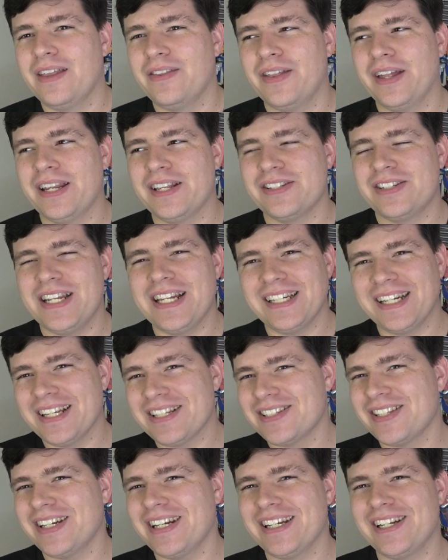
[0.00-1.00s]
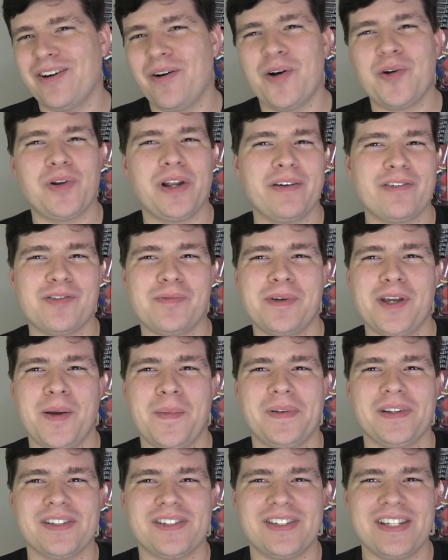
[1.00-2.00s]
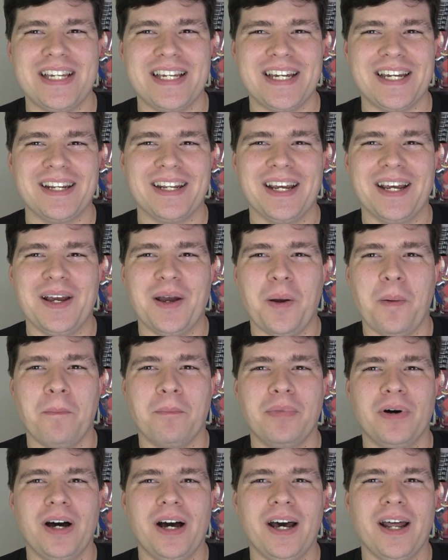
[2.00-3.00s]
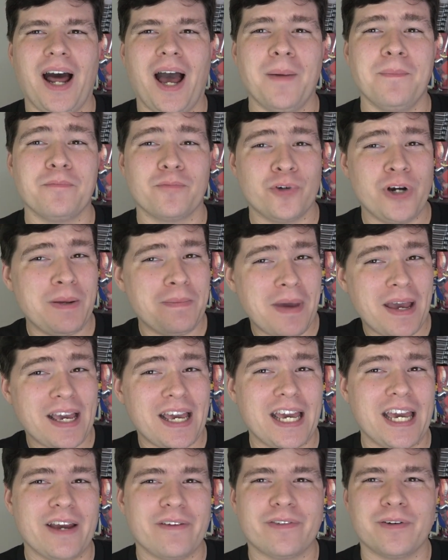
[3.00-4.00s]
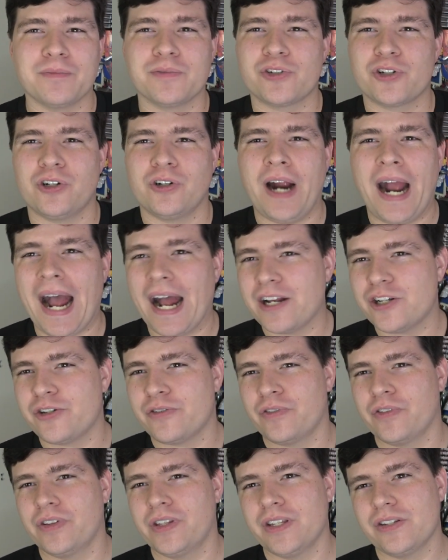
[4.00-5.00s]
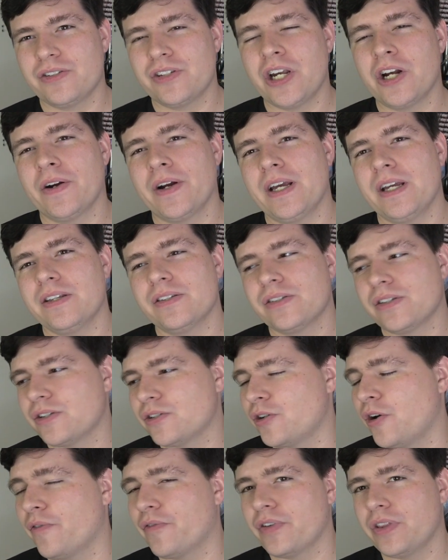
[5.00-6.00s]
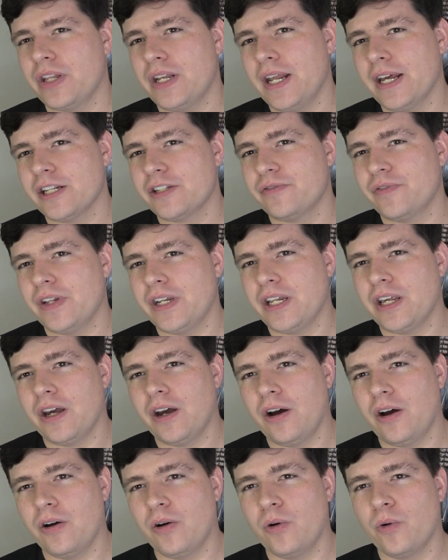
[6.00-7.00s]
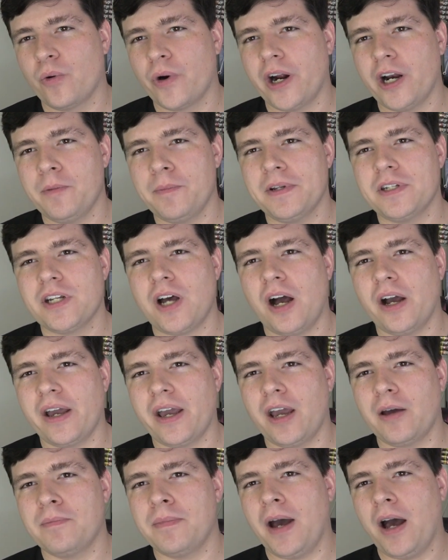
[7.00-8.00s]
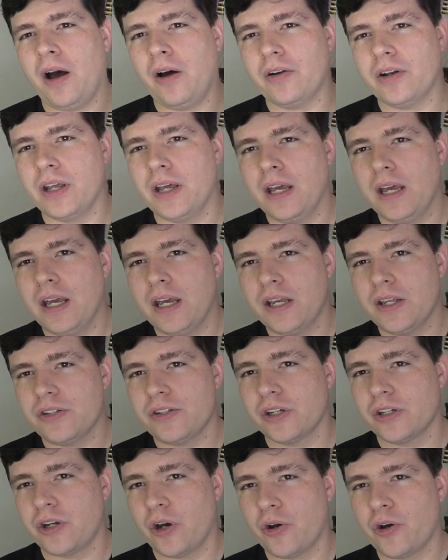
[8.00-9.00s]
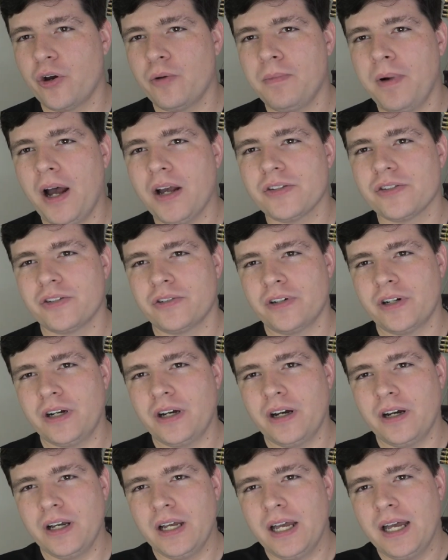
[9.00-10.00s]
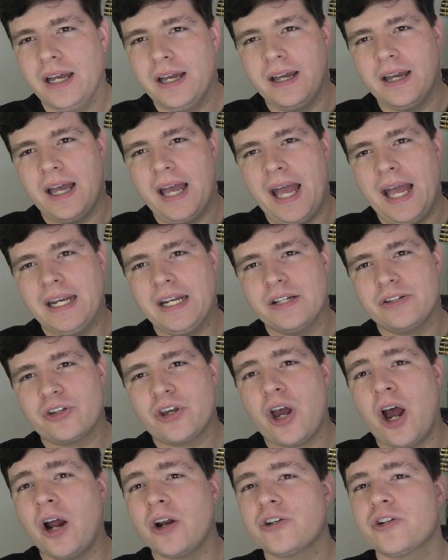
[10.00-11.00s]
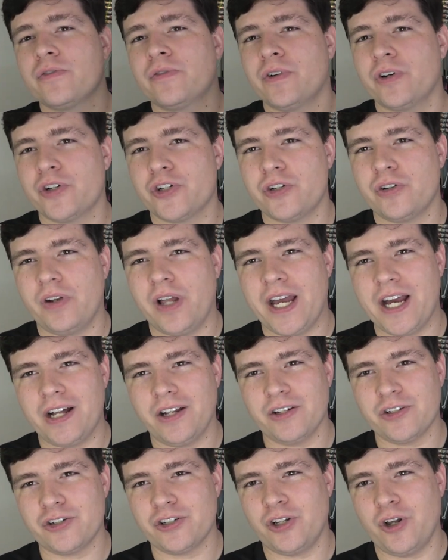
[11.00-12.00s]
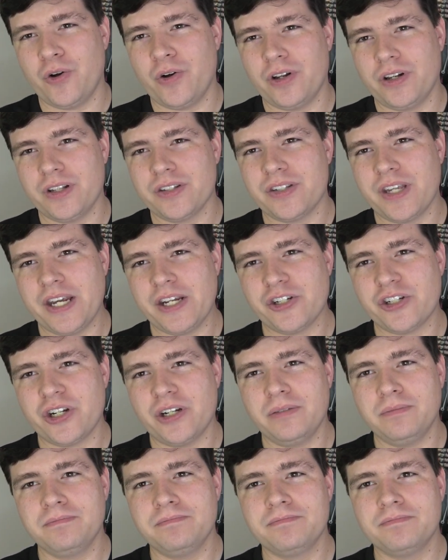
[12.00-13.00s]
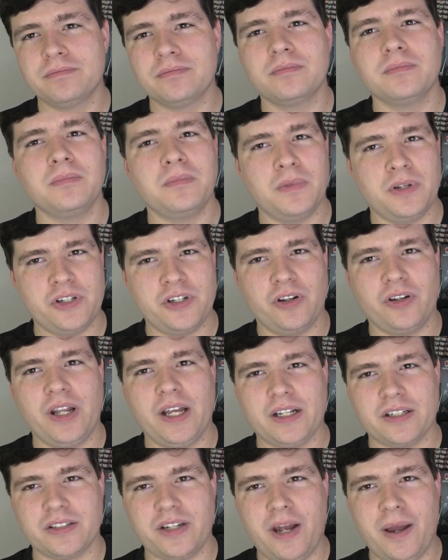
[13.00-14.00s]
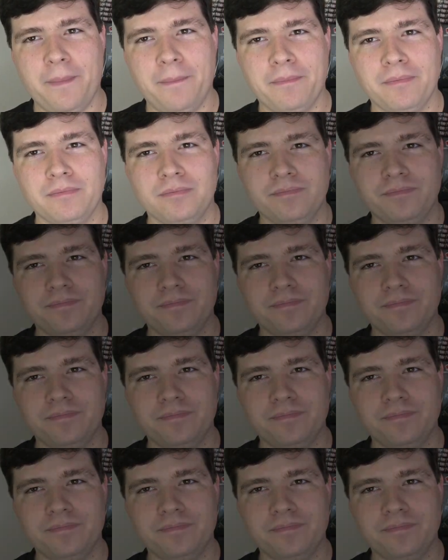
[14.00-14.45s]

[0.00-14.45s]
that is delisted and no one will ever be able to see it but I'm remaking it from scratch for this series. So for the next video, we're going to be talking about Sengoku Basara and its controversial English localization. Till next time.